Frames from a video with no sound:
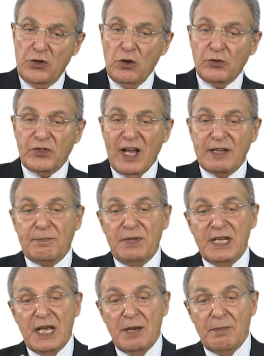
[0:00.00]
Note that
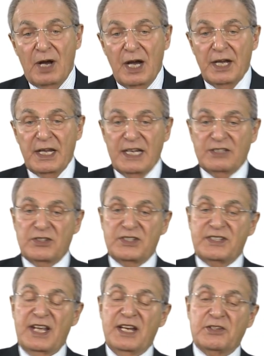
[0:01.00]
BMI is a
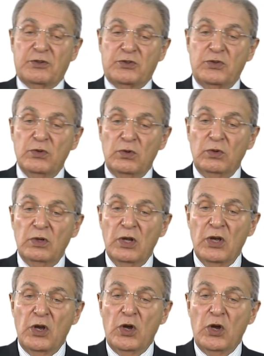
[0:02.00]
standard tool